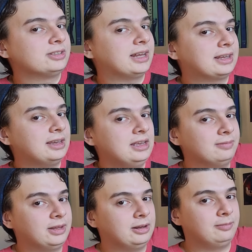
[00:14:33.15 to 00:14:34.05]
That
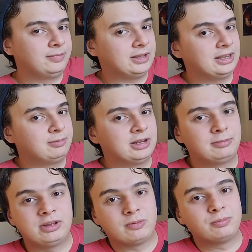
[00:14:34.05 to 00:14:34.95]
game, I'm
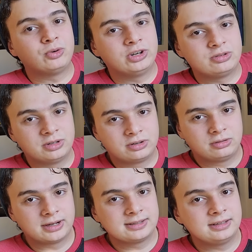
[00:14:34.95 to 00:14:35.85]
not even pointing to it
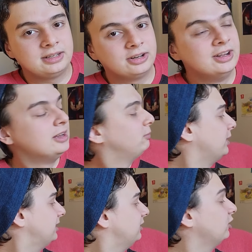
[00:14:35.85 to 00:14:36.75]
correctly here.
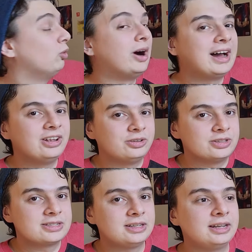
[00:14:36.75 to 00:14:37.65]
Breath of the
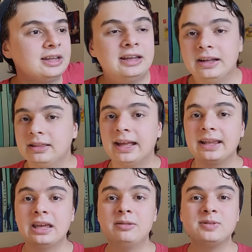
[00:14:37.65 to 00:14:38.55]
Wilds. Like, that
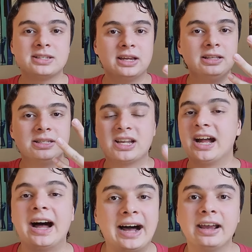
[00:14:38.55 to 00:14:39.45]
game's
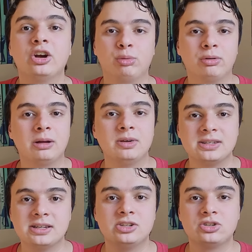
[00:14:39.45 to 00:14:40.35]
entire
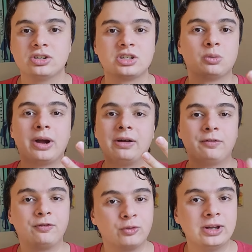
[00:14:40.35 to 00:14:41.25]
premise is just around
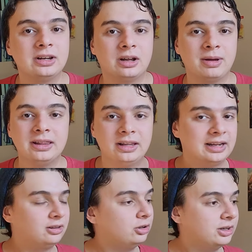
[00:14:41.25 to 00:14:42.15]
freedom. And,
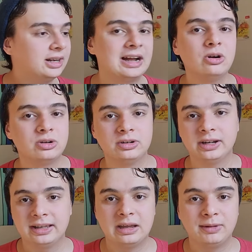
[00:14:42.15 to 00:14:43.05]
like, look at how good a
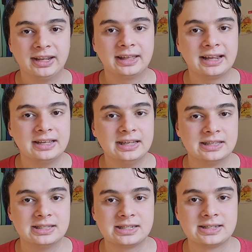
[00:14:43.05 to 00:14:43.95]
game like that
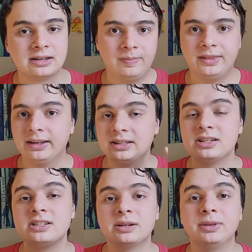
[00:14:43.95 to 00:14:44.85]
is. Like this
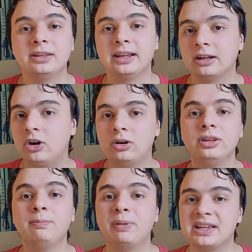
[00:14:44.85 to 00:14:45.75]
is something like all
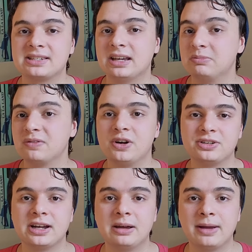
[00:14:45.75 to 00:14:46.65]
the best games of all
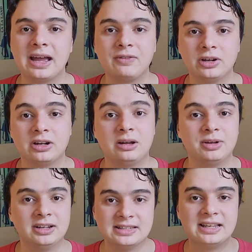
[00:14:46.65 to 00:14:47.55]
time have in
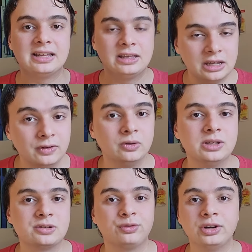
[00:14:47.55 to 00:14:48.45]
common is they give you
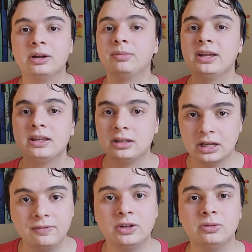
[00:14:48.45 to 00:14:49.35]
this freedom, they
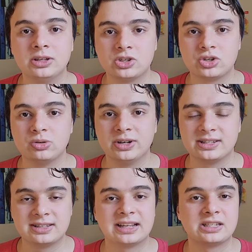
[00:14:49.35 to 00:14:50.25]
give you this
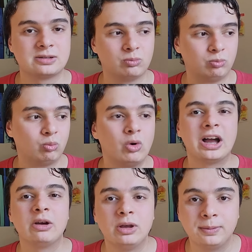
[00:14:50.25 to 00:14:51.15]
choice. That's
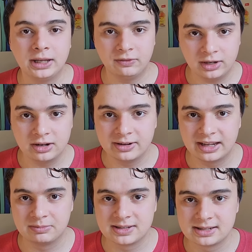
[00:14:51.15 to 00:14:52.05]
why we play video
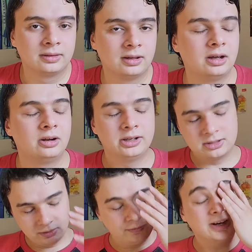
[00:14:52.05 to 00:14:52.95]
games. All right,
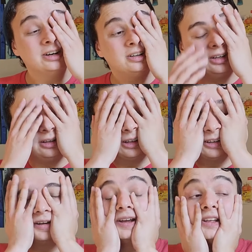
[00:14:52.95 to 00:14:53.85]
so finally
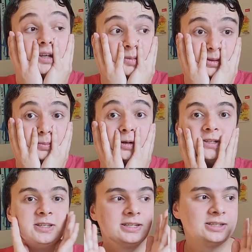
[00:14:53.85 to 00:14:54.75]
I got to talk about the perk
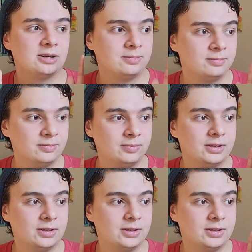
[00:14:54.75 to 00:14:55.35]
system.